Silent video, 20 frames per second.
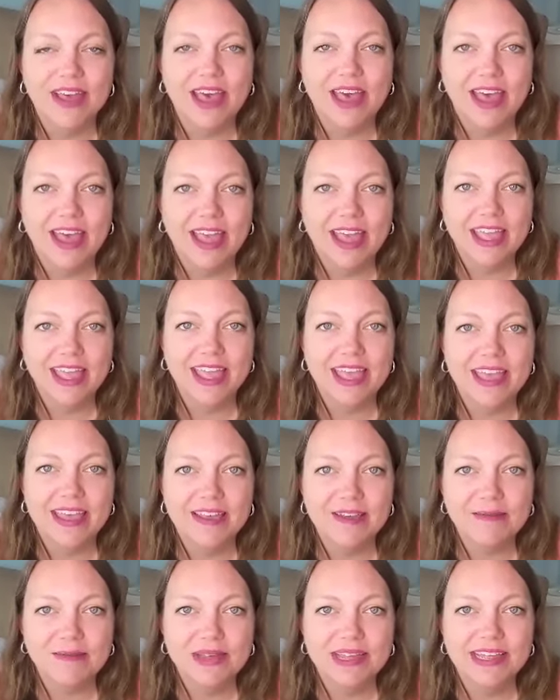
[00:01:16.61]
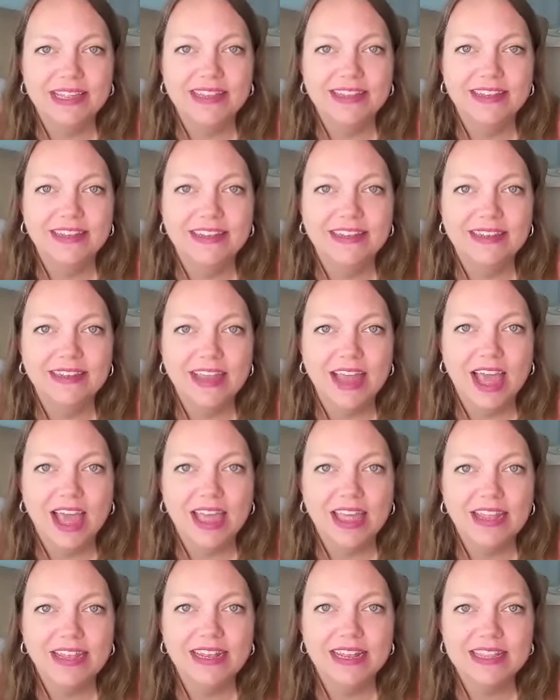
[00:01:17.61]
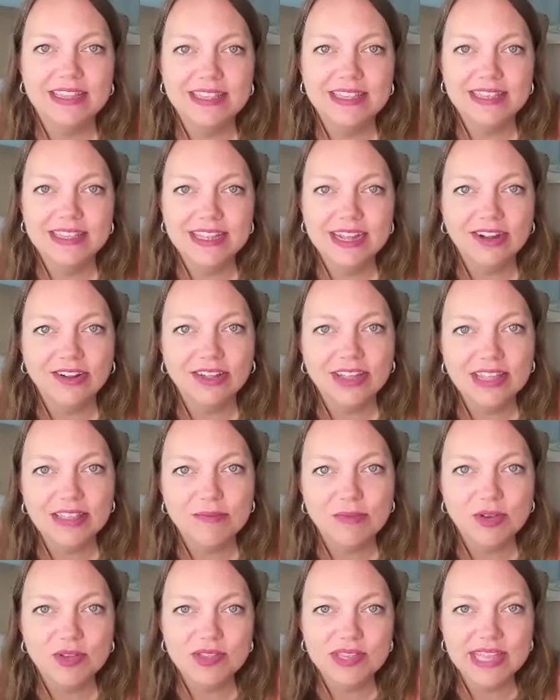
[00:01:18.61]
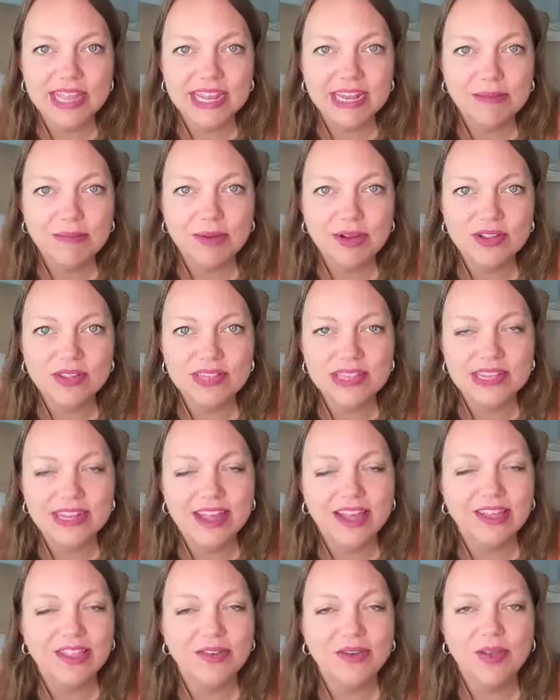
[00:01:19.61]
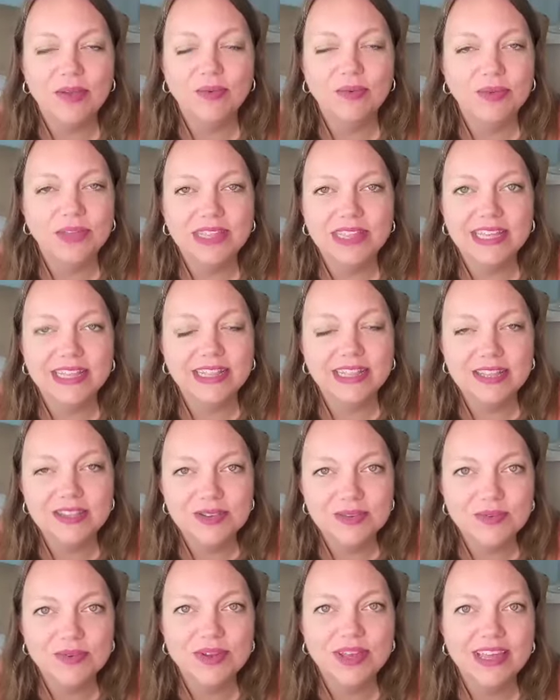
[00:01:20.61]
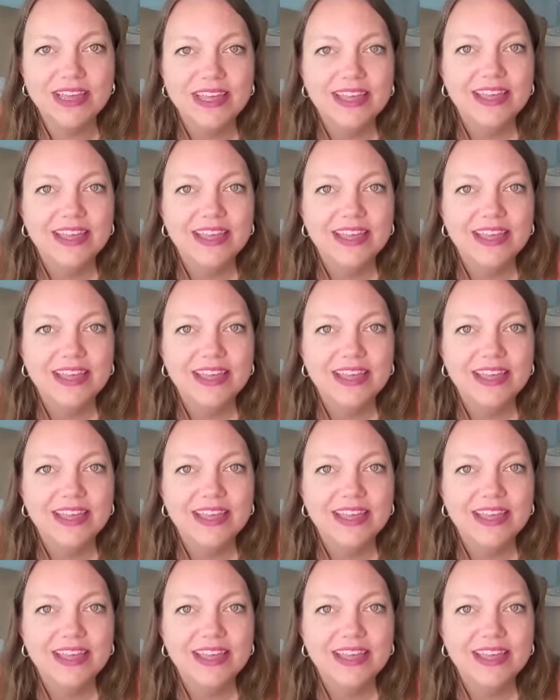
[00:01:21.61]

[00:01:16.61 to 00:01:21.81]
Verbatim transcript: I am not necessarily the most tidy person, although I really do